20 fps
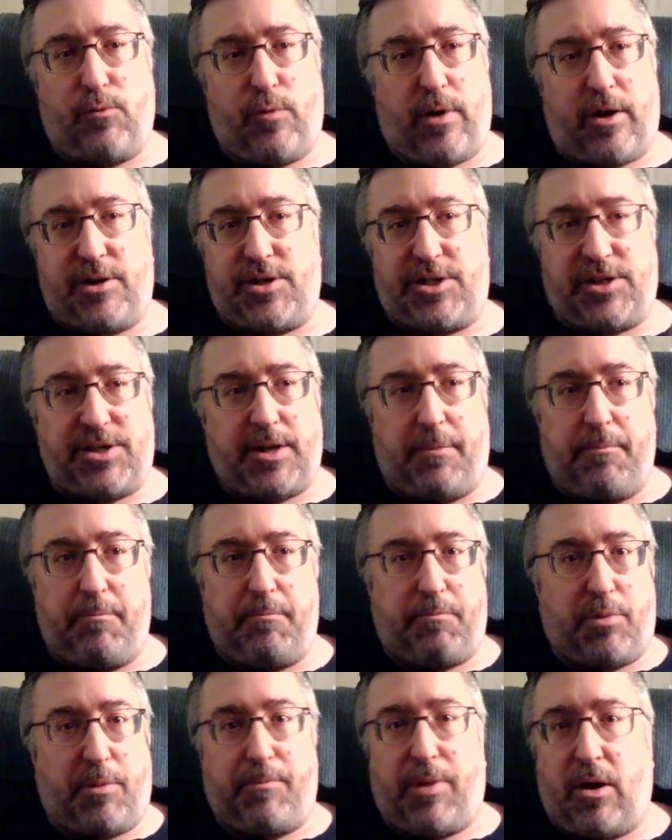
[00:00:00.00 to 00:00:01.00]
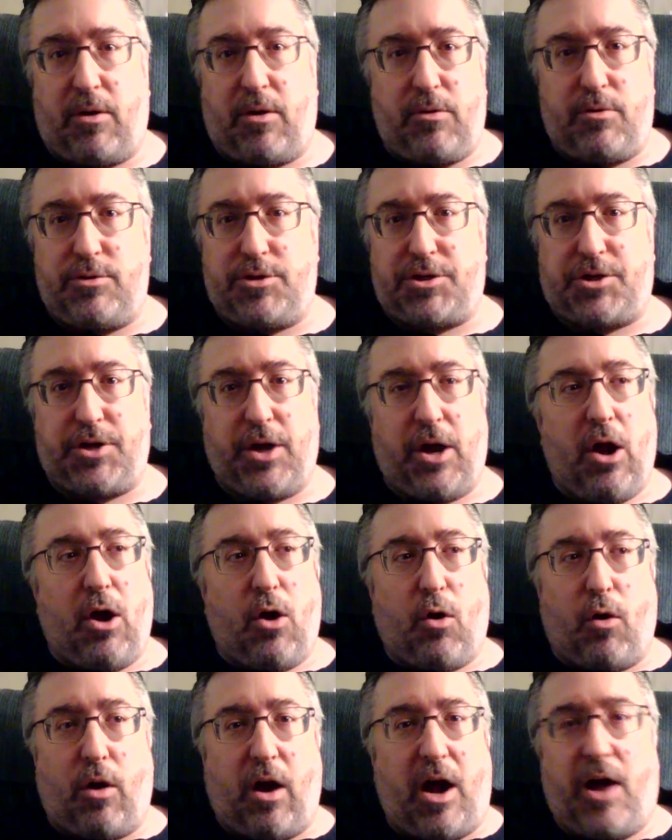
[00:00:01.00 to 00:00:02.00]
whereas some proposed
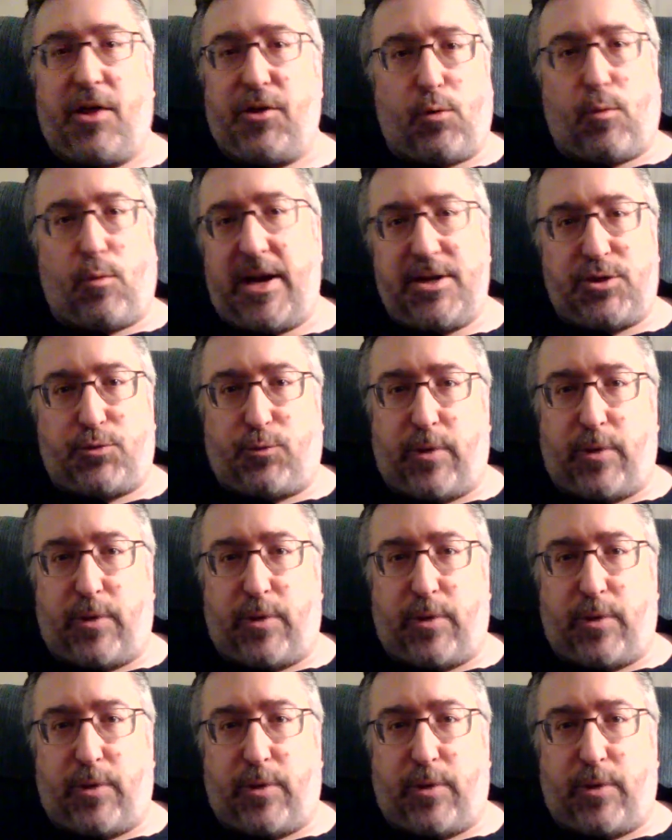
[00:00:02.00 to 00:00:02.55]
or otherwise